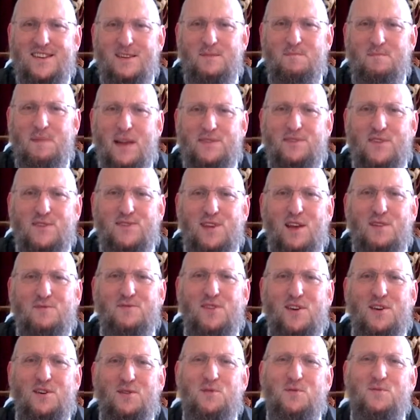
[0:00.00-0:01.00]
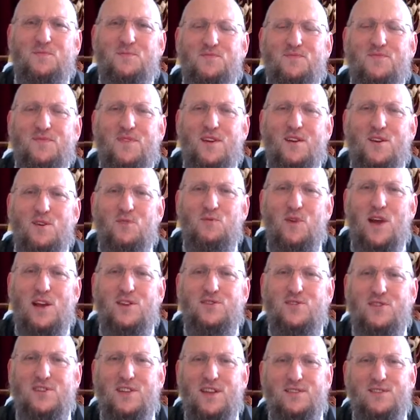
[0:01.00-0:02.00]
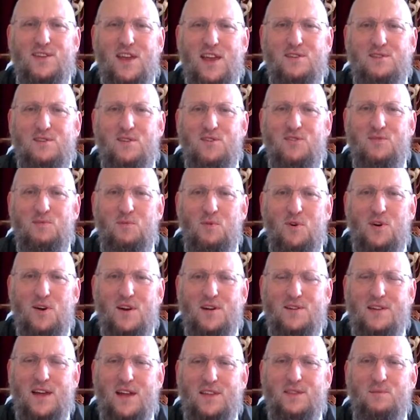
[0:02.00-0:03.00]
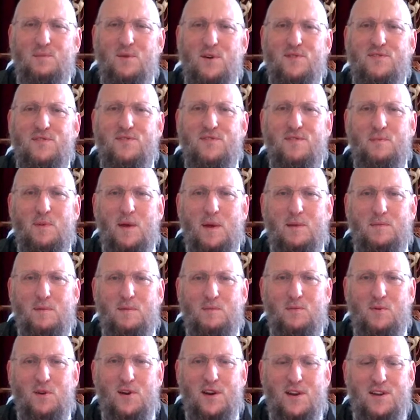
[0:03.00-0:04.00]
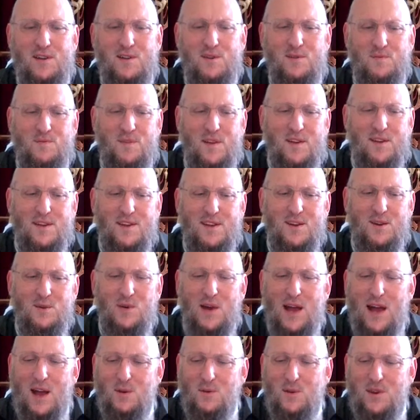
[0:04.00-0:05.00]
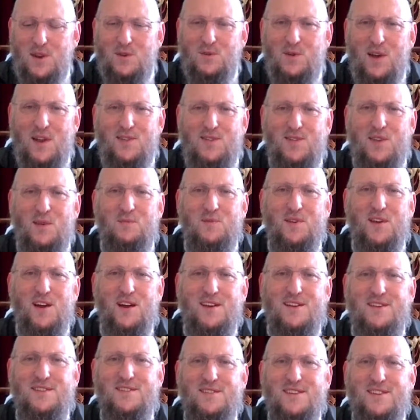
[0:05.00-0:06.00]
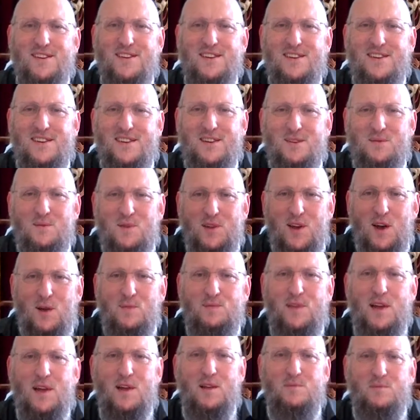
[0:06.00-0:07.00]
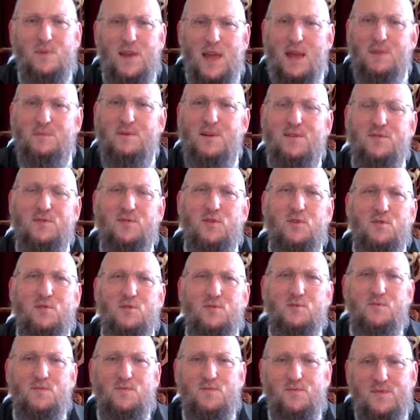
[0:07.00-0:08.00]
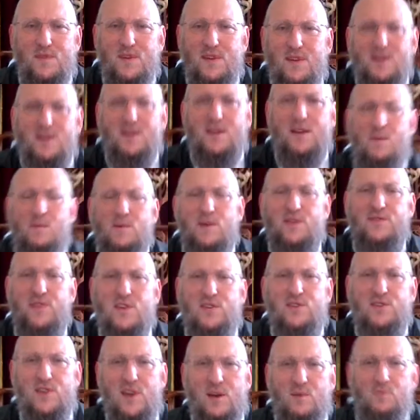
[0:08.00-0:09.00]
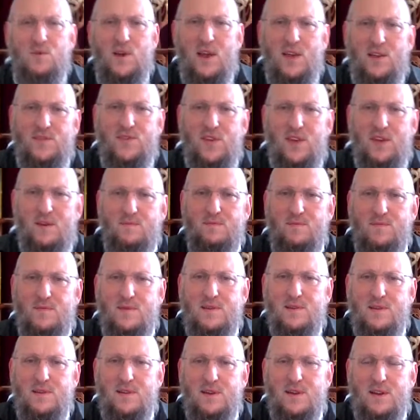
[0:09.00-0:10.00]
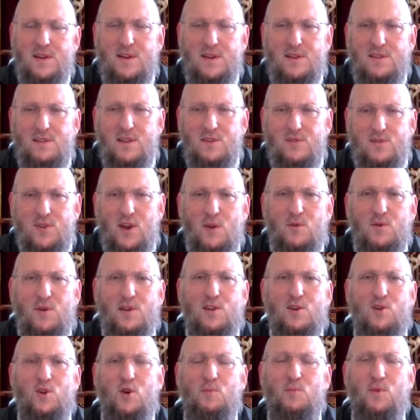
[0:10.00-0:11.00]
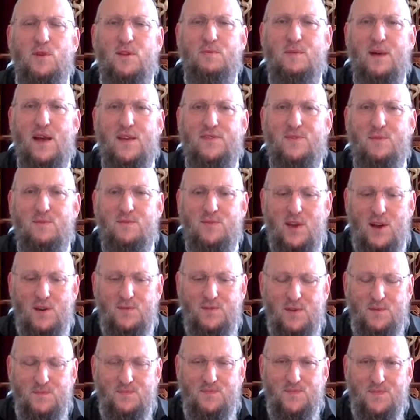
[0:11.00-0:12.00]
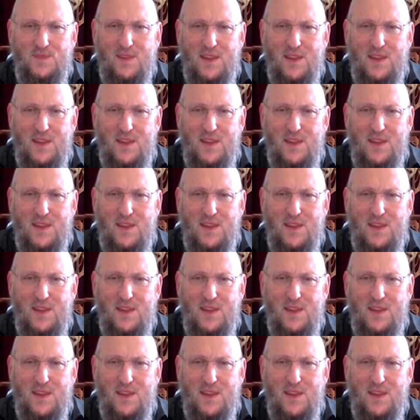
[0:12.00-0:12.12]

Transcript: Mazel tov to Rachel and Daniel Small on the birth of a baby boy. Wow, what a great simcha. We hope they'll be able to, Mitzvah Hashem, raise him, l'torah, l'chuppah, l'masim tovim.